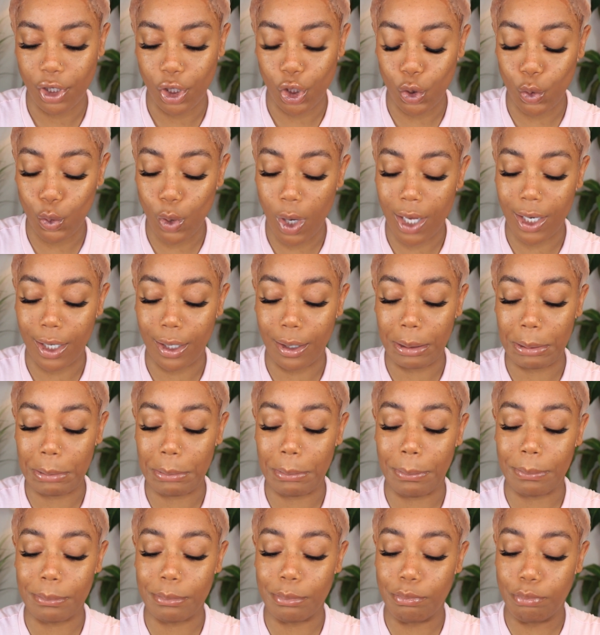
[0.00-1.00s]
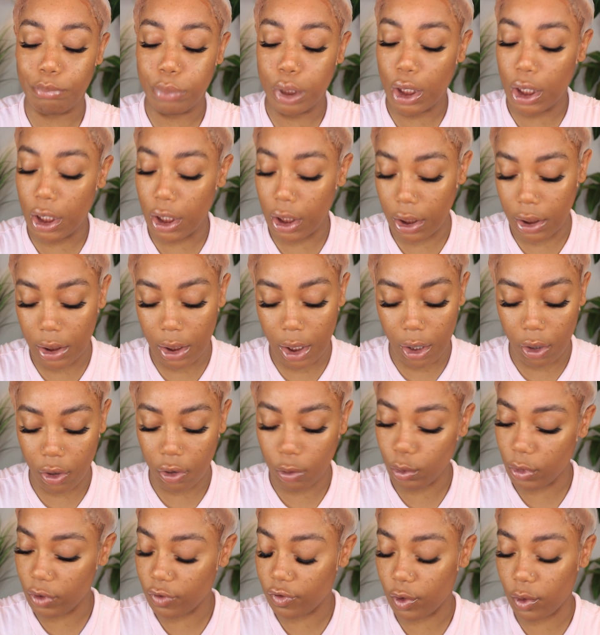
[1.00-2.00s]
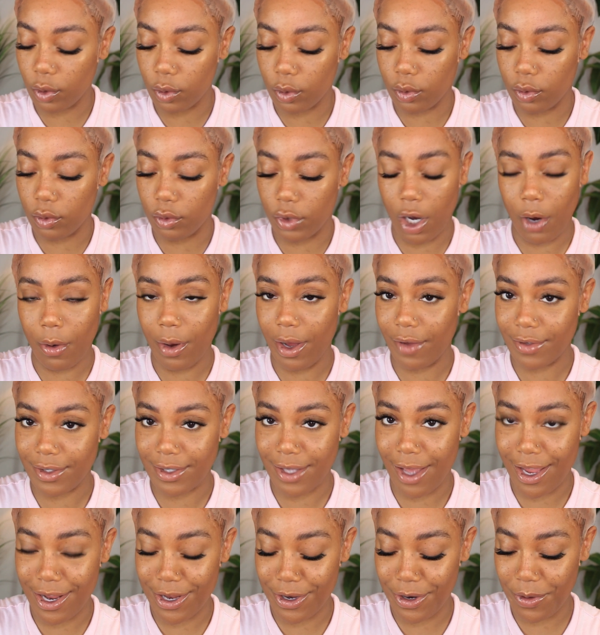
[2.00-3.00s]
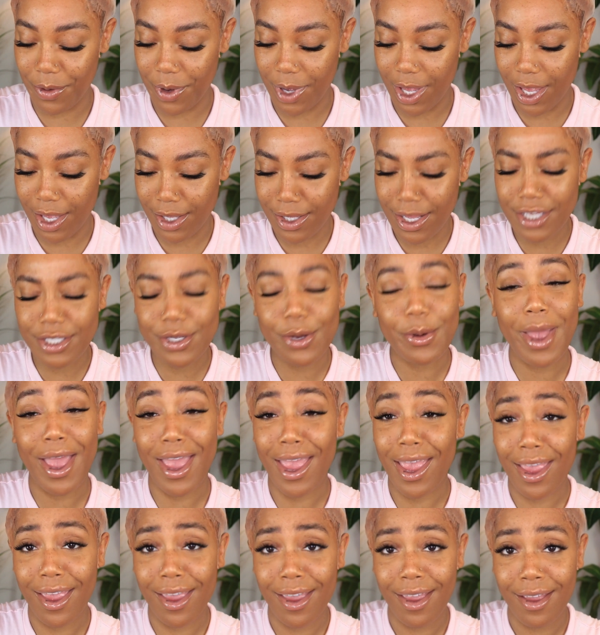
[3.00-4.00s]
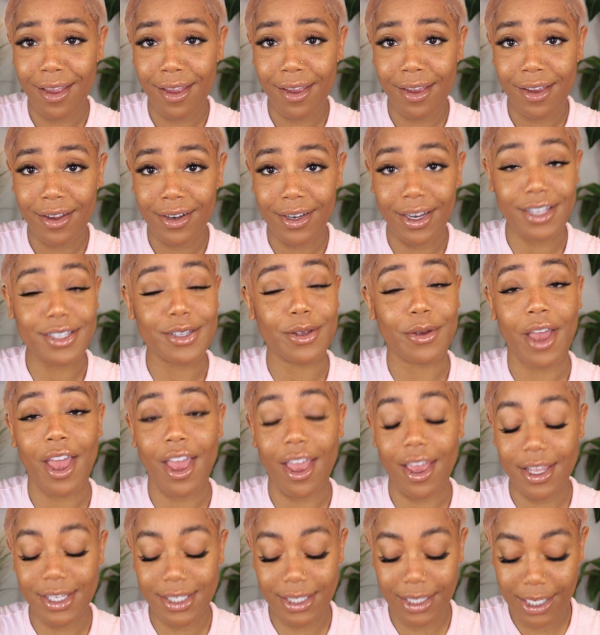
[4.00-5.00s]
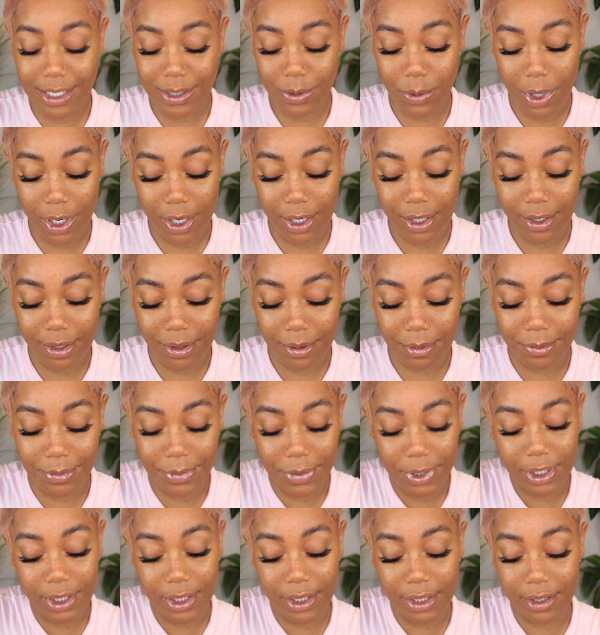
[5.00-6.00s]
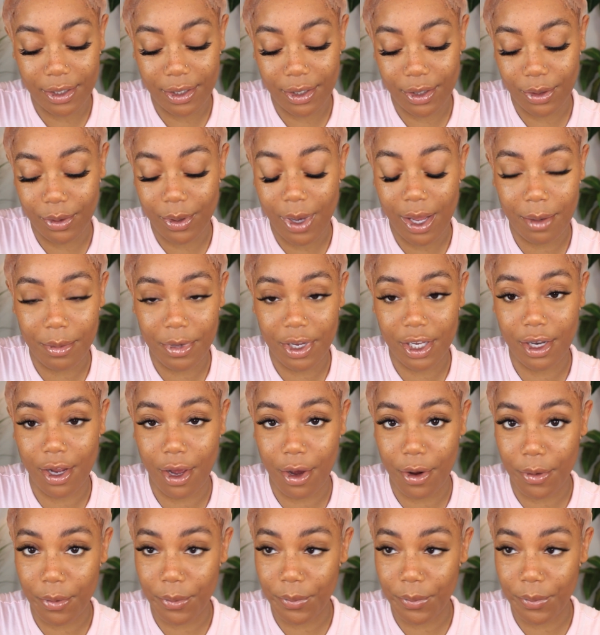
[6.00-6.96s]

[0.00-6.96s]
You got a big dome if you don't have to tighten your wig. That's okay. That's okay. It's less work, but you got a big dome.